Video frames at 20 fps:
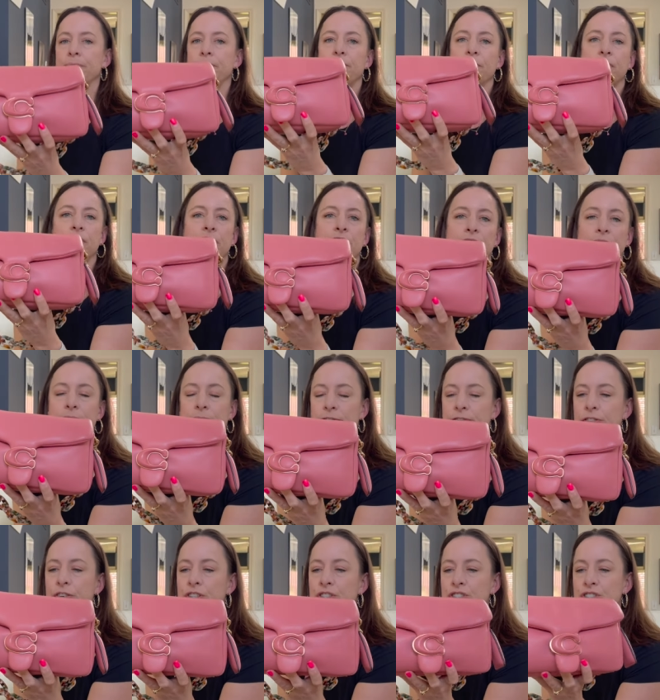but
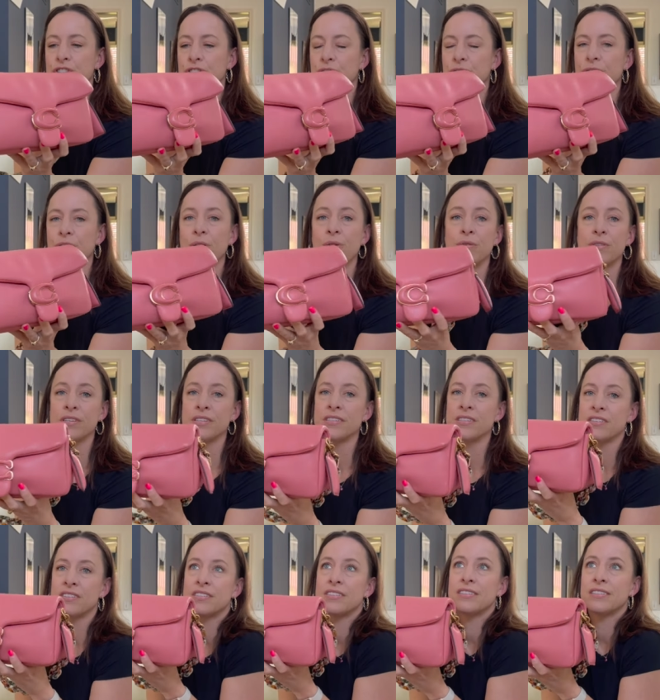for sure though, this
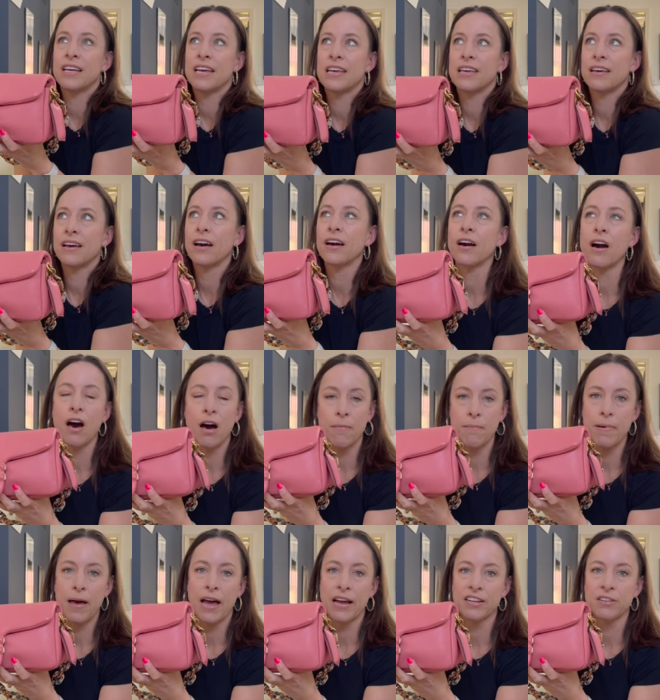is like a
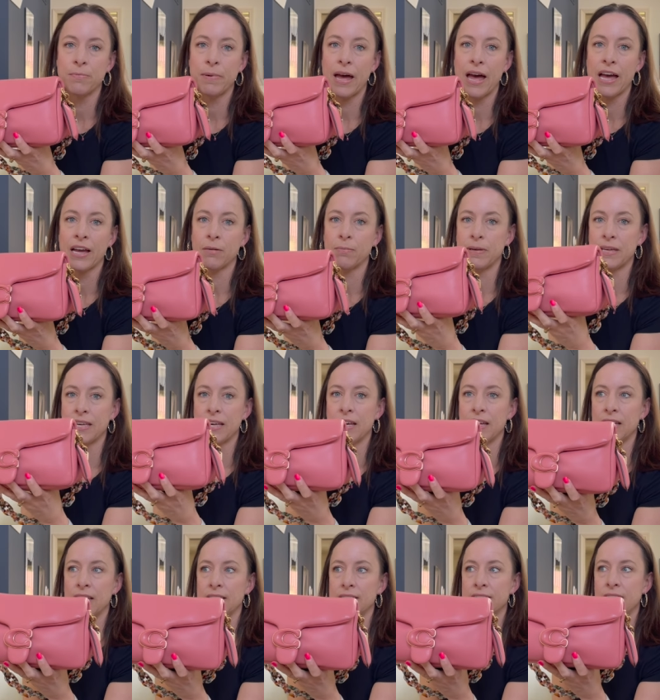compact bag
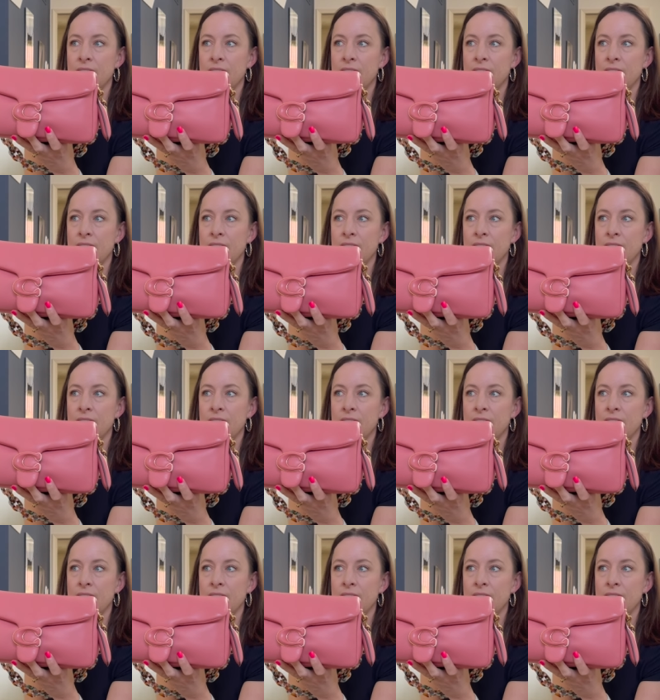because